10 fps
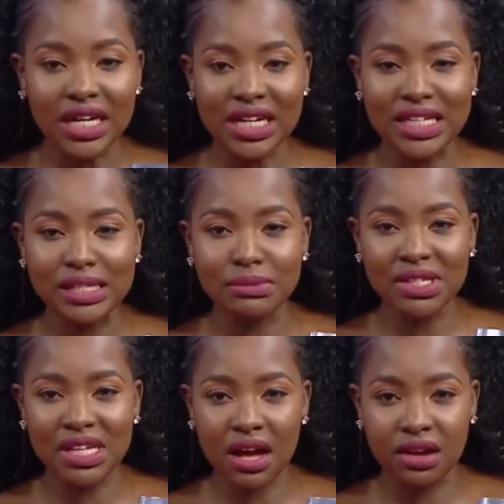is
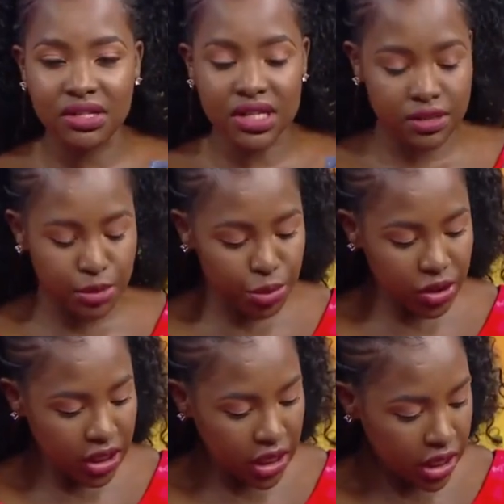themselves is the
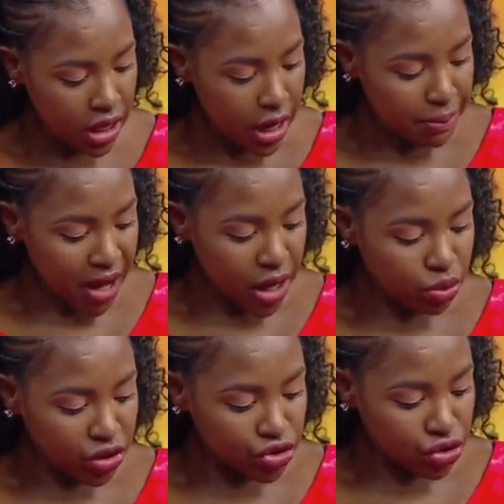book here by
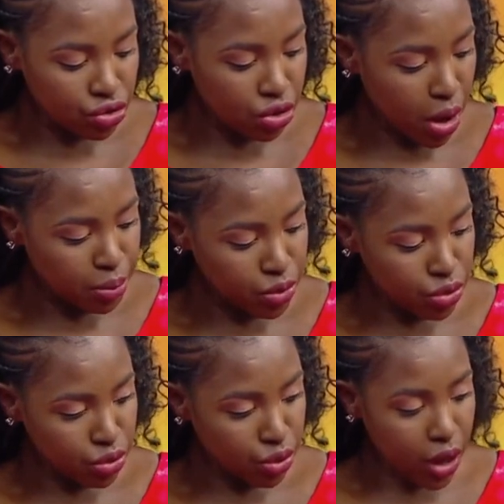Wanjiru
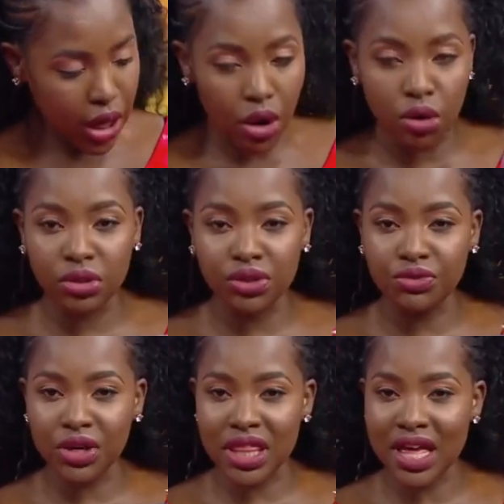Kaburu going only
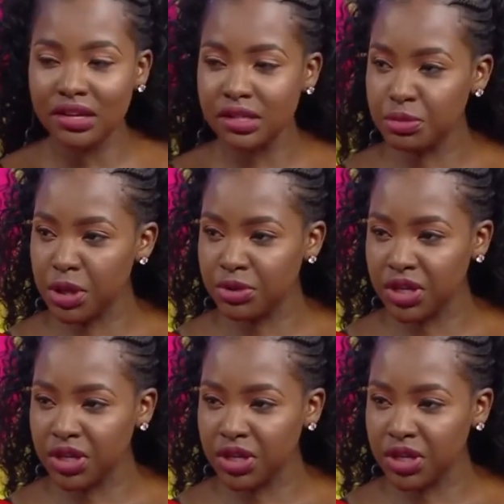for a 1,000 bob.